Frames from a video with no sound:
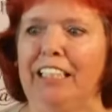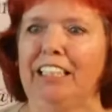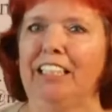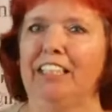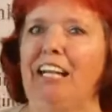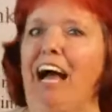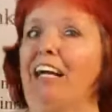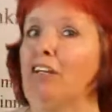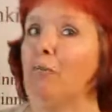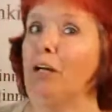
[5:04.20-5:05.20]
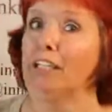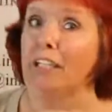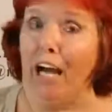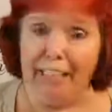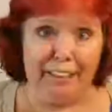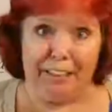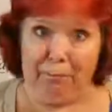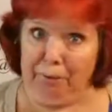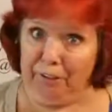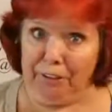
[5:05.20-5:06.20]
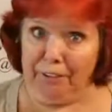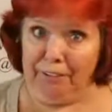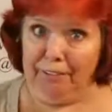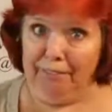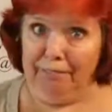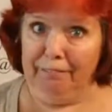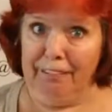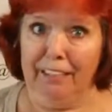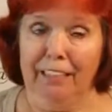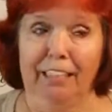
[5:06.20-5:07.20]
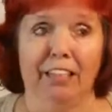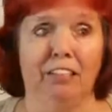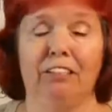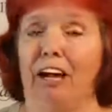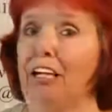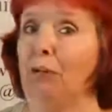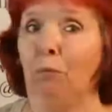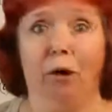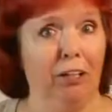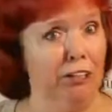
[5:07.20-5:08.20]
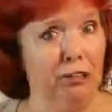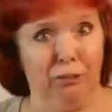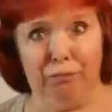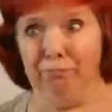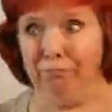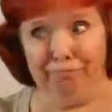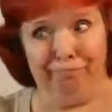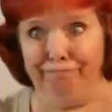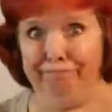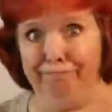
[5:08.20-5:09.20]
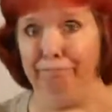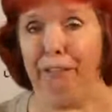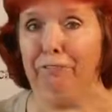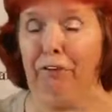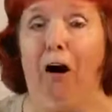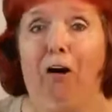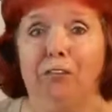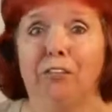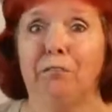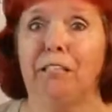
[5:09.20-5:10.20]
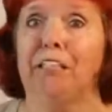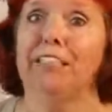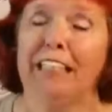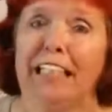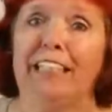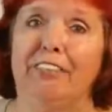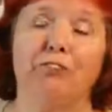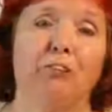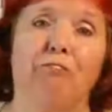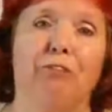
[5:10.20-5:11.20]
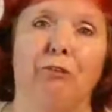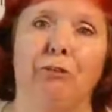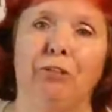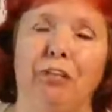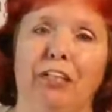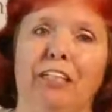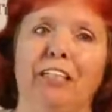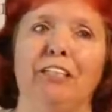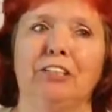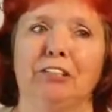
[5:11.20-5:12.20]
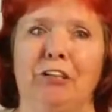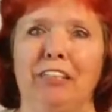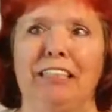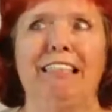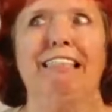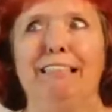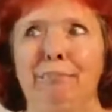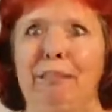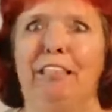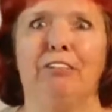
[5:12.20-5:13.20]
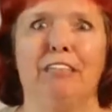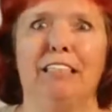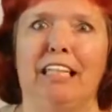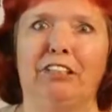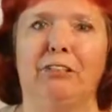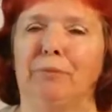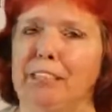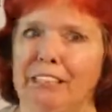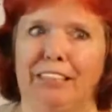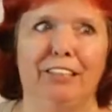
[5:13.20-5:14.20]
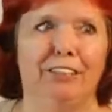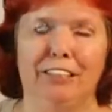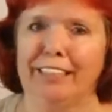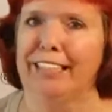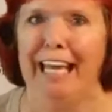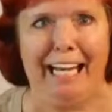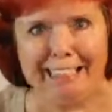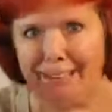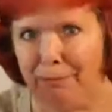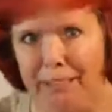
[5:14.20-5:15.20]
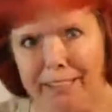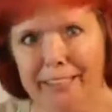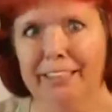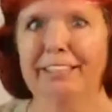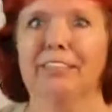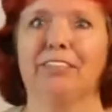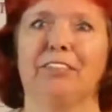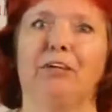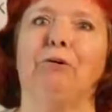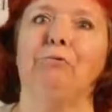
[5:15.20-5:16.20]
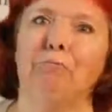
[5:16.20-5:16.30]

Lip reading: you're not going to want to lie to this person. You're not going to want to be false because, again, they're doing it for your own good. So he's like, I better go to the lecture because I know he's going to ask me. So